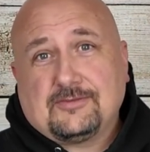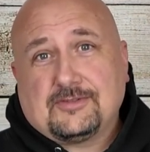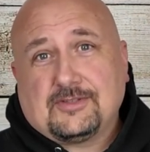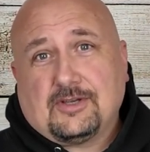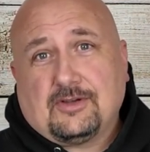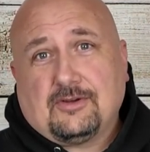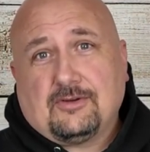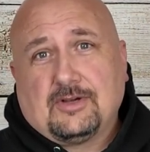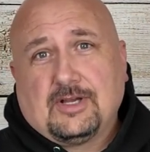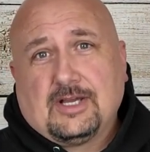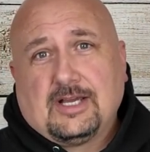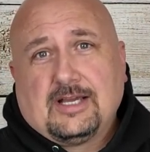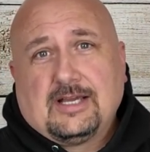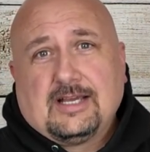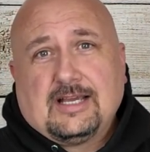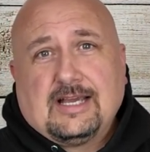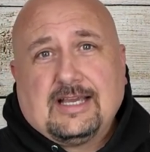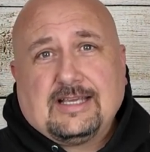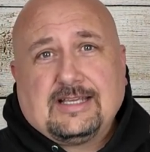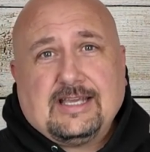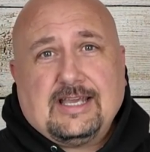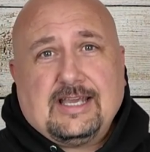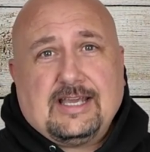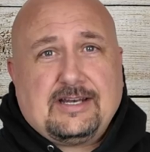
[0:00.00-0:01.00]
So
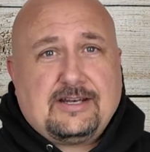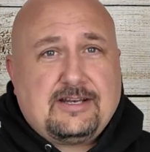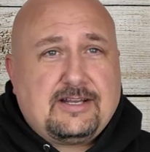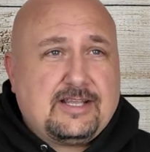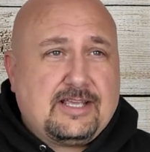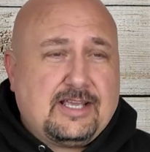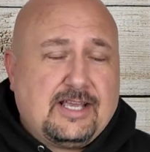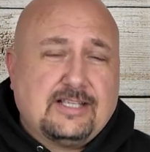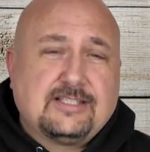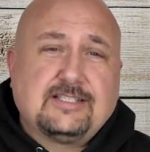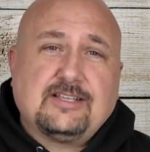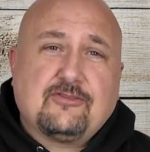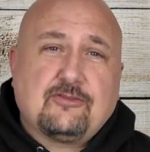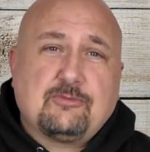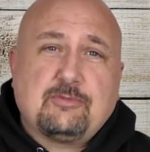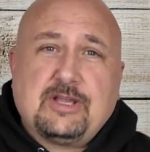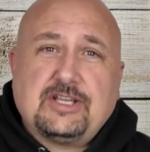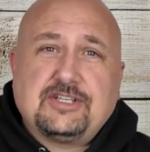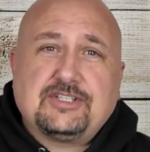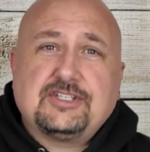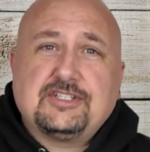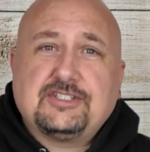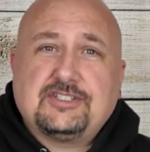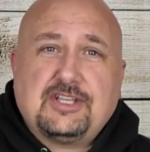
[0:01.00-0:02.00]
again, his
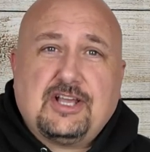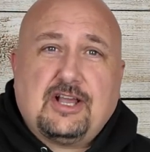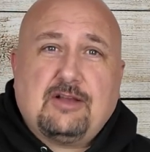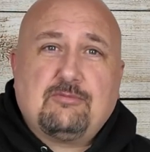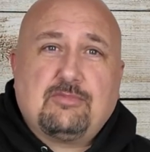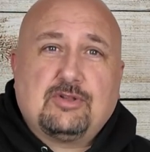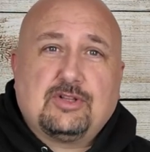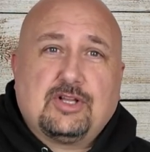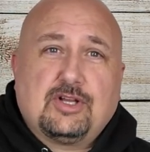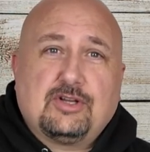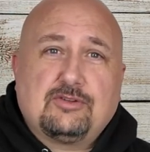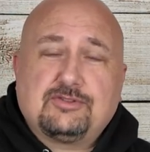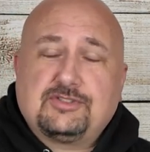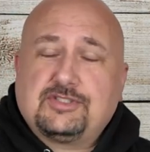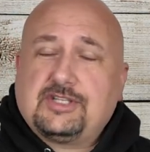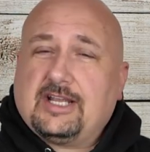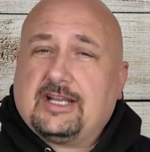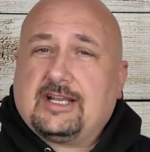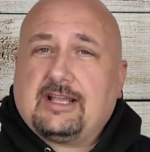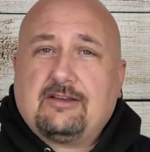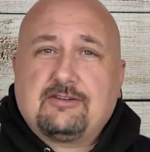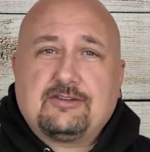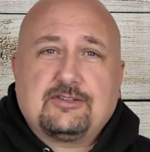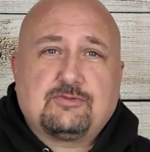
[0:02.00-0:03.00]
information is down below.
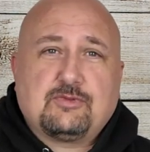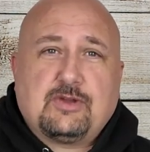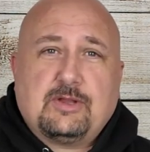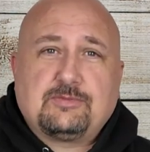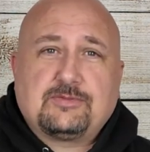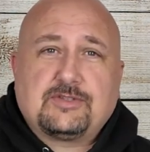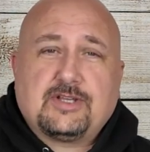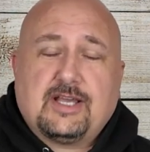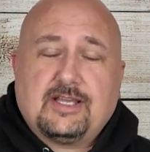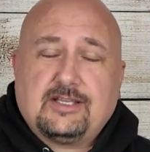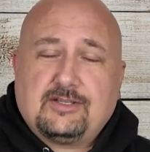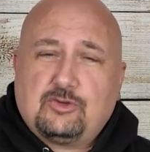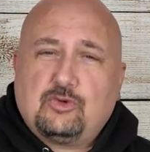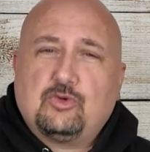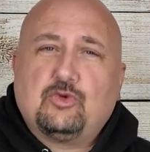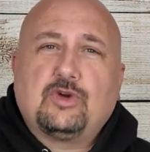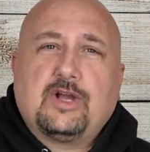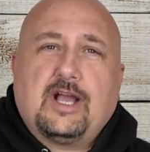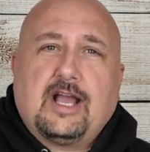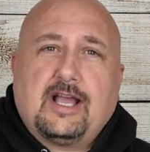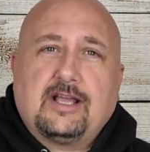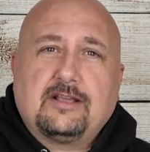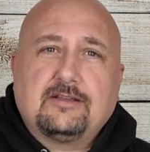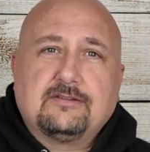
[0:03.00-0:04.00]
Check out his website. Cool
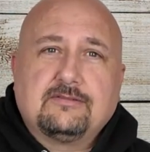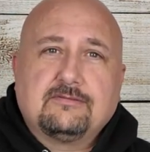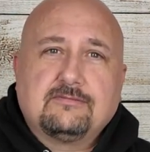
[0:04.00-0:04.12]
guy.